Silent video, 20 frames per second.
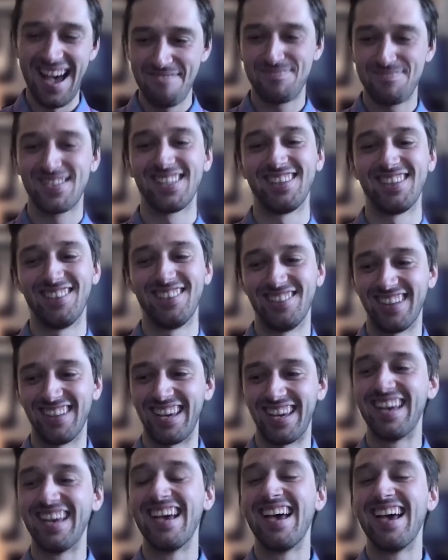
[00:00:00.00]

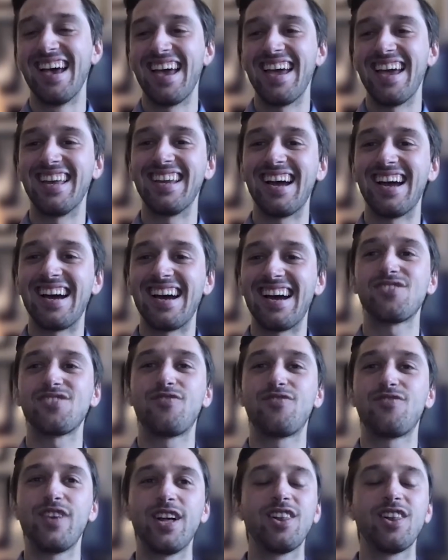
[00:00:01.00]
Absolutely. Yeah. Talk- it, I
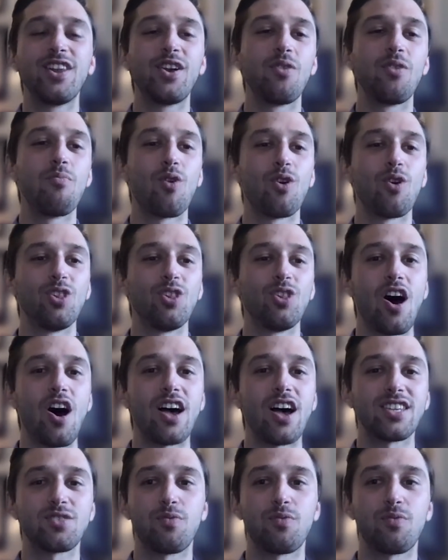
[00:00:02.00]
just feel a little more
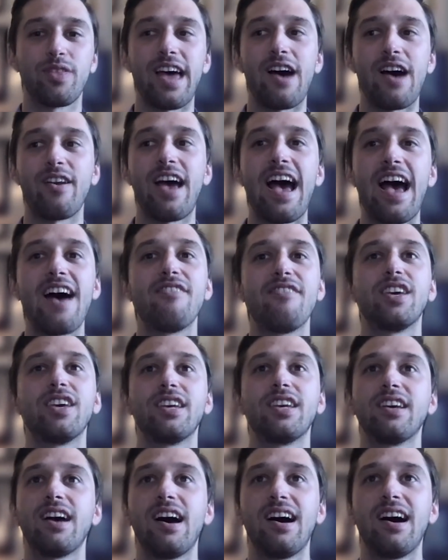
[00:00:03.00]
lost without
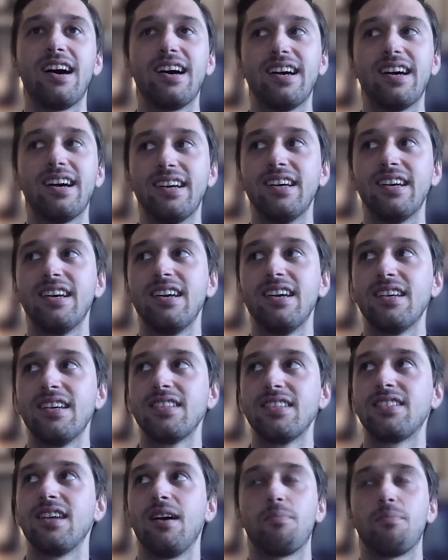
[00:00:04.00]
having uh,
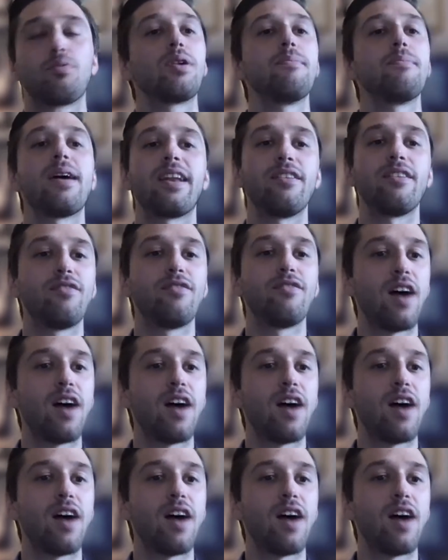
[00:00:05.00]
a pre med